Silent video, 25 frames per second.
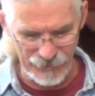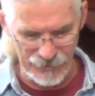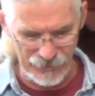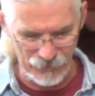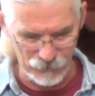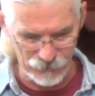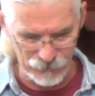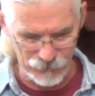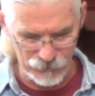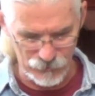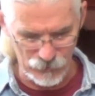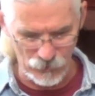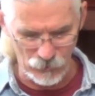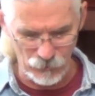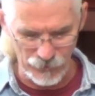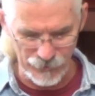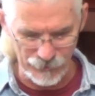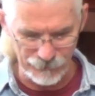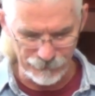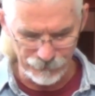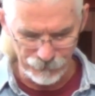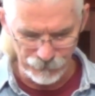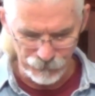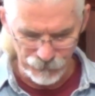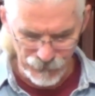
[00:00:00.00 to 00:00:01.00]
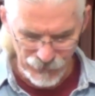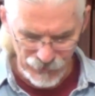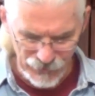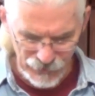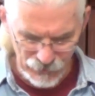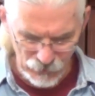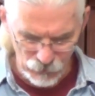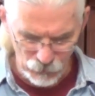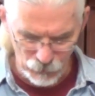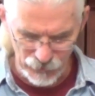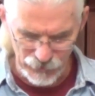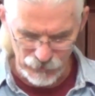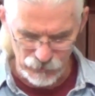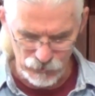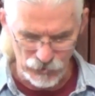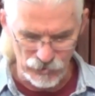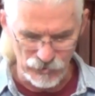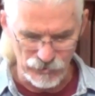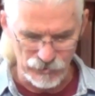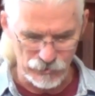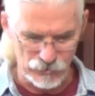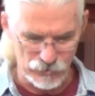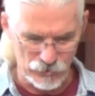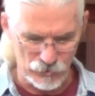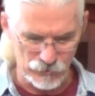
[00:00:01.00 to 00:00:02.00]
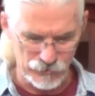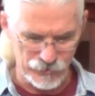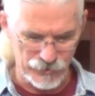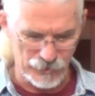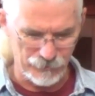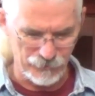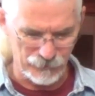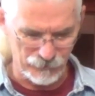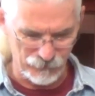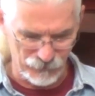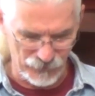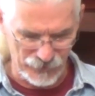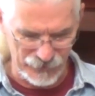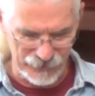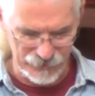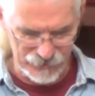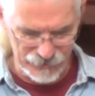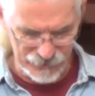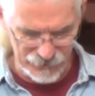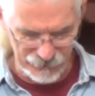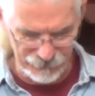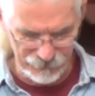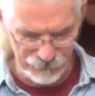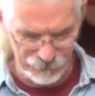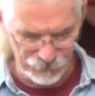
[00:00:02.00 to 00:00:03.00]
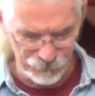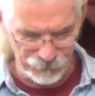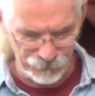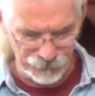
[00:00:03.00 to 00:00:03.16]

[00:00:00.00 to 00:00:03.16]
how it's going, when Jesus shows up and finds them.